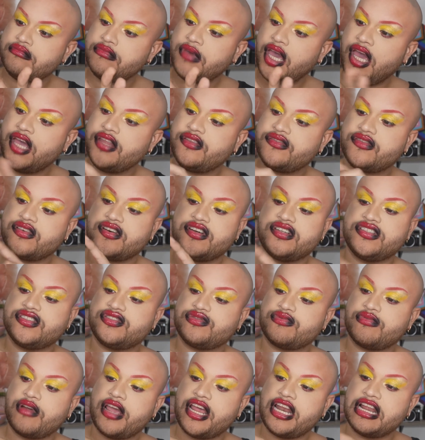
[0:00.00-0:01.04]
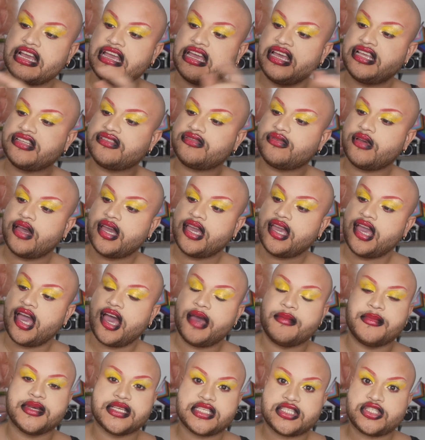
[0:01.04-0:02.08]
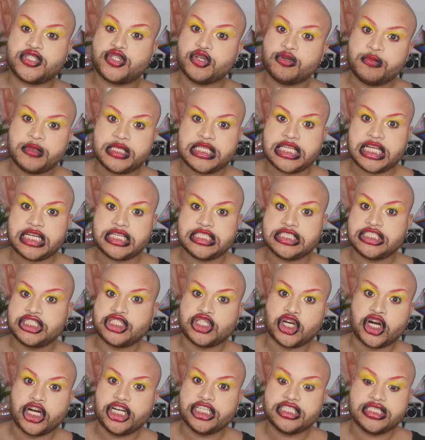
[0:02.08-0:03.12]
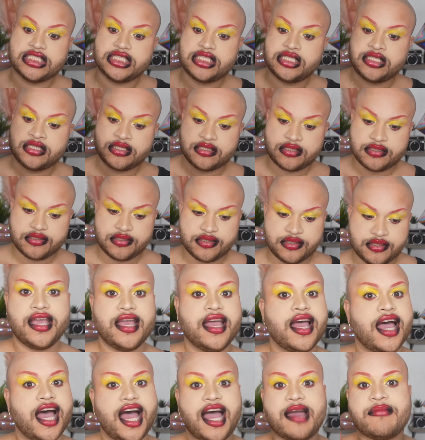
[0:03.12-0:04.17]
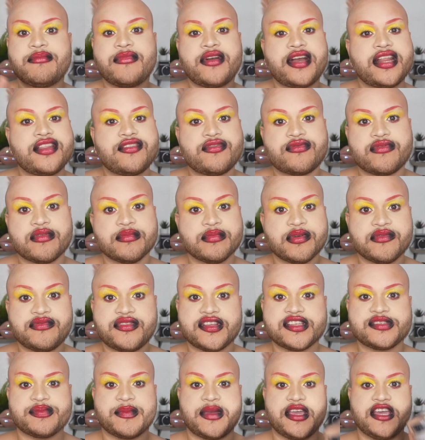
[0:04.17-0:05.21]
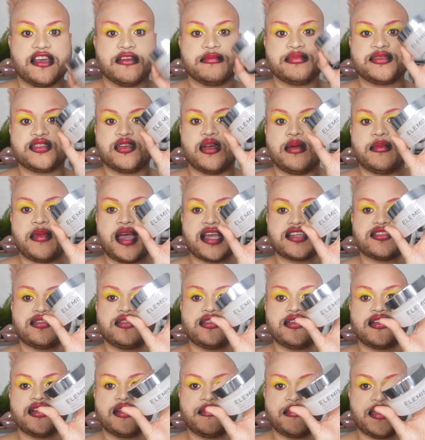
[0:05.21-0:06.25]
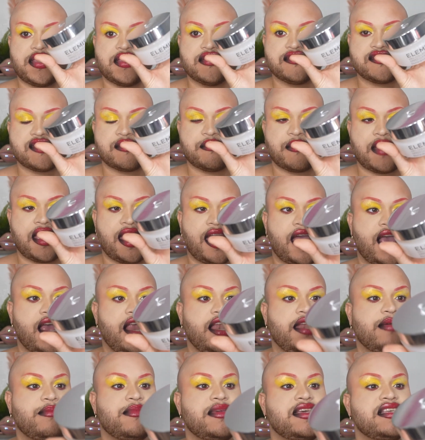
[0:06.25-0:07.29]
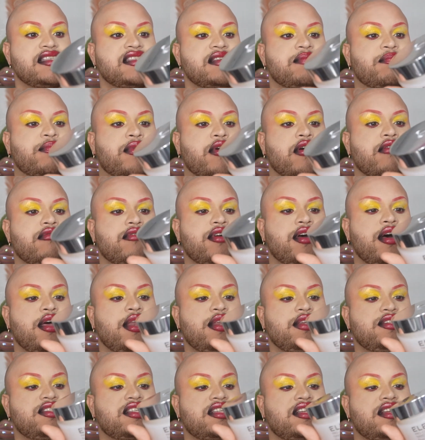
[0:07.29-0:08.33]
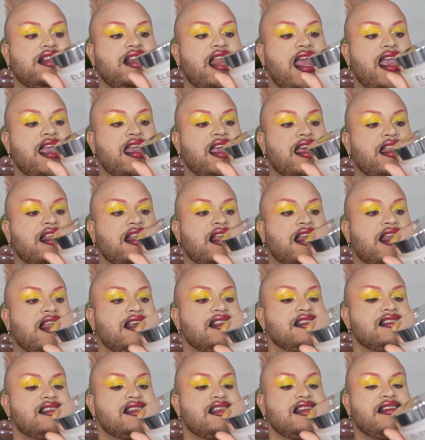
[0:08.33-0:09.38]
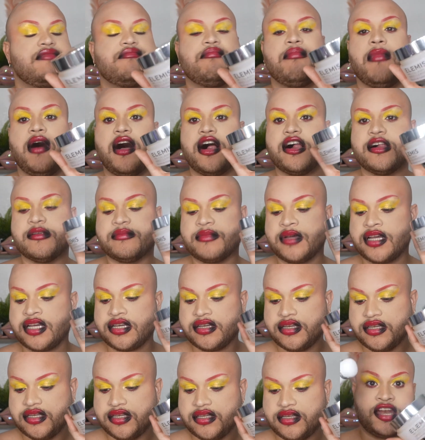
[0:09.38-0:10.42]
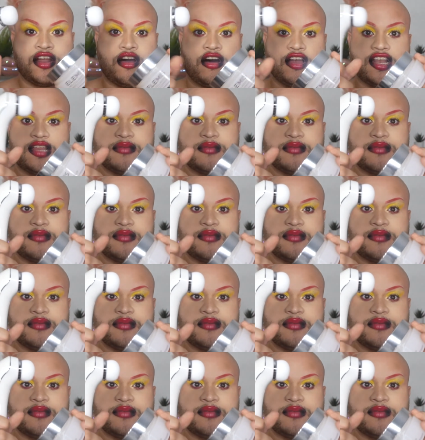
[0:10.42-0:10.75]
it turns red again, so I'm assuming that it's charging. I'm ready to remove this makeup, so I'm actually gonna be using my Elemis Pro Collagen Naked Cleansing Balm. And all